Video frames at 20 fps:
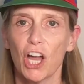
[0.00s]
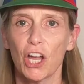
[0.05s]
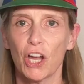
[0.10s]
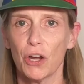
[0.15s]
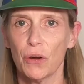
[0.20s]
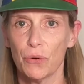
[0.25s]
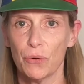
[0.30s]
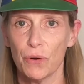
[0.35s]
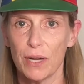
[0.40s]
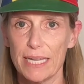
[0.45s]

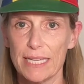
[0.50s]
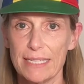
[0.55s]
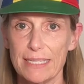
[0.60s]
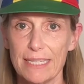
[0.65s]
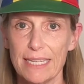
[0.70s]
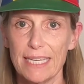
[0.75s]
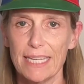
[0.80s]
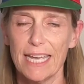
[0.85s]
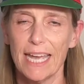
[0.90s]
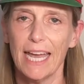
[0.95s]

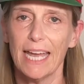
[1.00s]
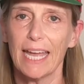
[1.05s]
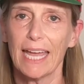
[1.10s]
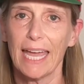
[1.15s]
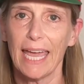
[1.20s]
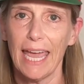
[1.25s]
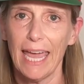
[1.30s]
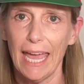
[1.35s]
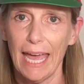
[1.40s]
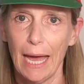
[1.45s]
Crazy and
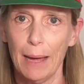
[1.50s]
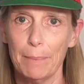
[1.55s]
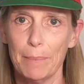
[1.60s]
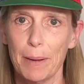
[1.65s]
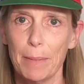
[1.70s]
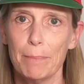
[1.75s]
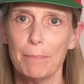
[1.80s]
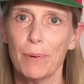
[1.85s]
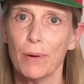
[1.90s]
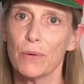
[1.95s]
cap
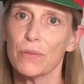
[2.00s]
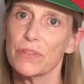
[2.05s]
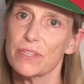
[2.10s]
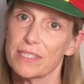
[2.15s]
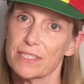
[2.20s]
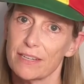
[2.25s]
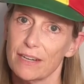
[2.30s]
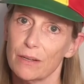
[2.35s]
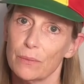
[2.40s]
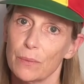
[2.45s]
both
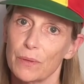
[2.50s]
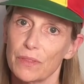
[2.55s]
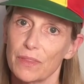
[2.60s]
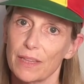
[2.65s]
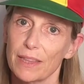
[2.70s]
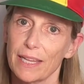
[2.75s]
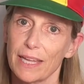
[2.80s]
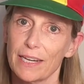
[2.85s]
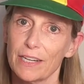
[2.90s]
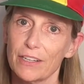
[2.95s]
start with the
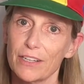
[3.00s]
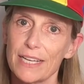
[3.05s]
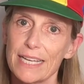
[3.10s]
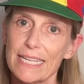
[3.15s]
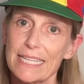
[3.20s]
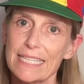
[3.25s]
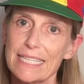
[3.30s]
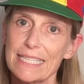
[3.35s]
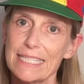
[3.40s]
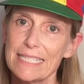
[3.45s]
letter
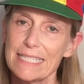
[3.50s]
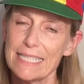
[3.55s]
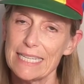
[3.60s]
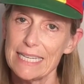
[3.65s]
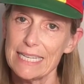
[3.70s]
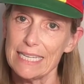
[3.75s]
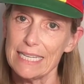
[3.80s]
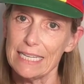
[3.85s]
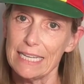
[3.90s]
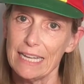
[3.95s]

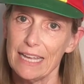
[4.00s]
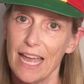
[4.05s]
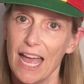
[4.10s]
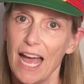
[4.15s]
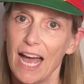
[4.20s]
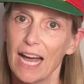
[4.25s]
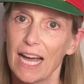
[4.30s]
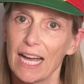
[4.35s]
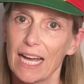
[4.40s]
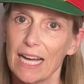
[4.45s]
C.
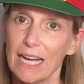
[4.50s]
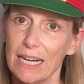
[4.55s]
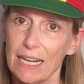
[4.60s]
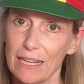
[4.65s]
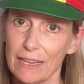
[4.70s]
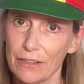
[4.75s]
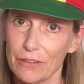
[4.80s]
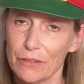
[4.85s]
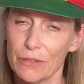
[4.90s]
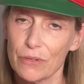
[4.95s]

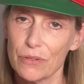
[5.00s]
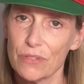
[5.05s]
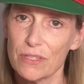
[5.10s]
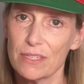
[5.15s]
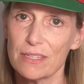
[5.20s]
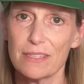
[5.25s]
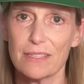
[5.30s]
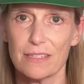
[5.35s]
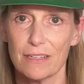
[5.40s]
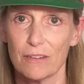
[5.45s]
Colors
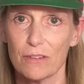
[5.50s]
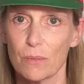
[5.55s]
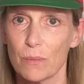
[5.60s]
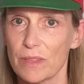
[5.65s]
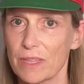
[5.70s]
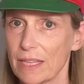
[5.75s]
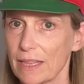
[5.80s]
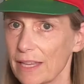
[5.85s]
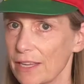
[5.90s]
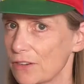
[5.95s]
start
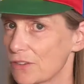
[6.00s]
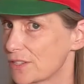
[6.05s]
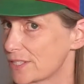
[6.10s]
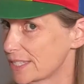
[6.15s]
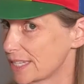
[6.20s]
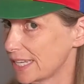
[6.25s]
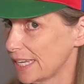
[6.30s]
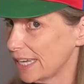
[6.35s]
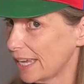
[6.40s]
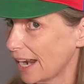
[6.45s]
with the letter
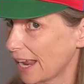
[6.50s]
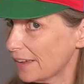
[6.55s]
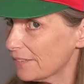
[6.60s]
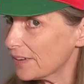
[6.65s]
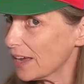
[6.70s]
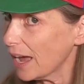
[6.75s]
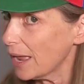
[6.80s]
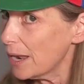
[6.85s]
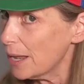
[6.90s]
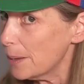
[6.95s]
C, and I've
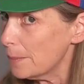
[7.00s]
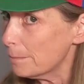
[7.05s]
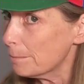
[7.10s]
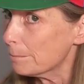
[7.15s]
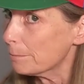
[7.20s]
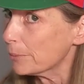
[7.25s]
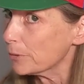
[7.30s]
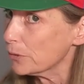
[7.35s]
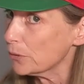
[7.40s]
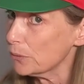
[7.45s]
got
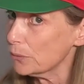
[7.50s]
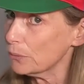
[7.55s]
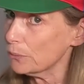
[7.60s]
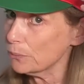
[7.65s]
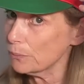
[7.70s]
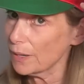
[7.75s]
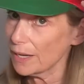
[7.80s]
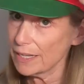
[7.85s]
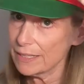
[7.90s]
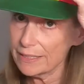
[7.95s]
blue,
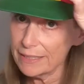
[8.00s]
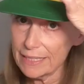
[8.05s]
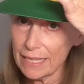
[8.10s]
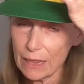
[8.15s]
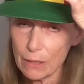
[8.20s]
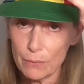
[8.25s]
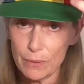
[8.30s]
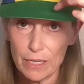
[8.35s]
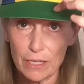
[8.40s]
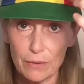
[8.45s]
red,
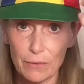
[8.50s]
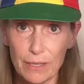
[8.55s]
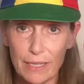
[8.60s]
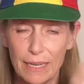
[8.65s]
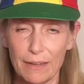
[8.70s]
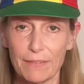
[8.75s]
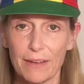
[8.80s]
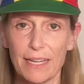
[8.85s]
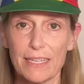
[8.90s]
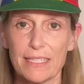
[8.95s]
yellow, and green.
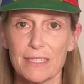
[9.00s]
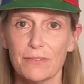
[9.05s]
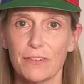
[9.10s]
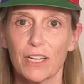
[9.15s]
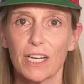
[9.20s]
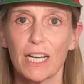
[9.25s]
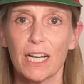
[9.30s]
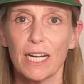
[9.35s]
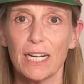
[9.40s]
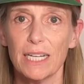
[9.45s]
I've got
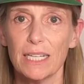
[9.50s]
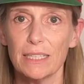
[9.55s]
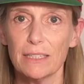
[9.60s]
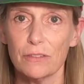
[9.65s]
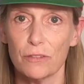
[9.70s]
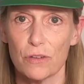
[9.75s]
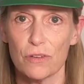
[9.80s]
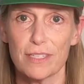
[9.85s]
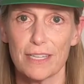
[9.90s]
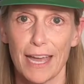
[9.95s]
different
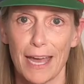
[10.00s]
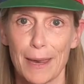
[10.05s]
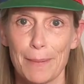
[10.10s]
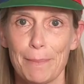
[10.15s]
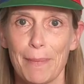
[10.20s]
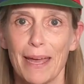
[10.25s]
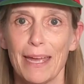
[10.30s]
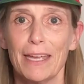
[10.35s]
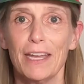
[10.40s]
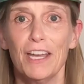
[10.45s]
colors on
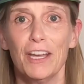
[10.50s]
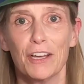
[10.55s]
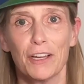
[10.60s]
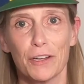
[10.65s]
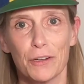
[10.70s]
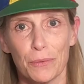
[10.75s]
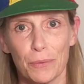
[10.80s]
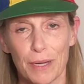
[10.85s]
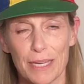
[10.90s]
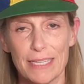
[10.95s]
my
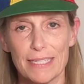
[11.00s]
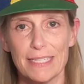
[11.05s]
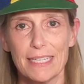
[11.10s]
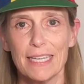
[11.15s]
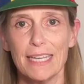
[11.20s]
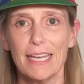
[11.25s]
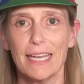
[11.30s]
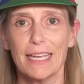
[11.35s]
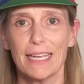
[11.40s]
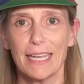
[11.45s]

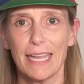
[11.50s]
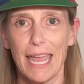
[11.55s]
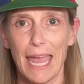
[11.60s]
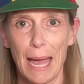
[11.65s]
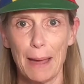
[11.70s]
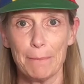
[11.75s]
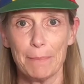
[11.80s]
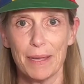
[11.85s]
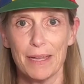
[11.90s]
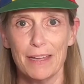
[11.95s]
crazy
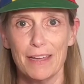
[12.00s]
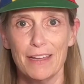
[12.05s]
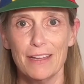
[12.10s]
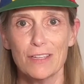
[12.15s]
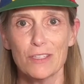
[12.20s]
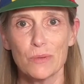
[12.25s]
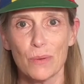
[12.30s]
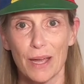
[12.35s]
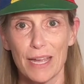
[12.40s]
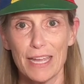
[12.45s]
cap.
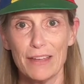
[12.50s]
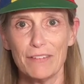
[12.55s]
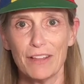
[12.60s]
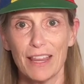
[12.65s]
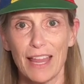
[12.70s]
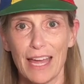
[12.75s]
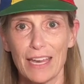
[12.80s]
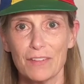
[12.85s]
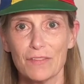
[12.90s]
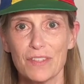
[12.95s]
So I have a
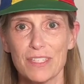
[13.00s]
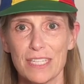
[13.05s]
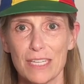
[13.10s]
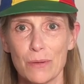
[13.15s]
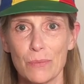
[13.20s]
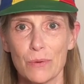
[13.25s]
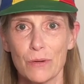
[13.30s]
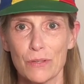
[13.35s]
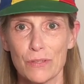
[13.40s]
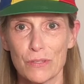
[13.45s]
lot of C
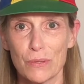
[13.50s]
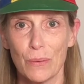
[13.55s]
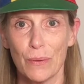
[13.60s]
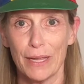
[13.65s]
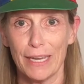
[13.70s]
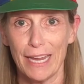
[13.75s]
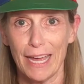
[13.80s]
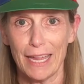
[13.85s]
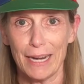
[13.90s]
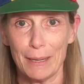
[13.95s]
words
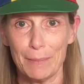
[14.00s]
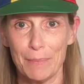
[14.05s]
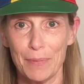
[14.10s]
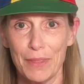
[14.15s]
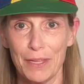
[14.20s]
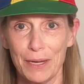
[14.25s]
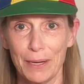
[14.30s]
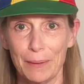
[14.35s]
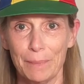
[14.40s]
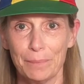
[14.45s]
going on up
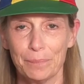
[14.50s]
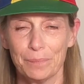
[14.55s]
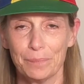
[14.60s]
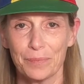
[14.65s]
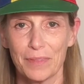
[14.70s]
there.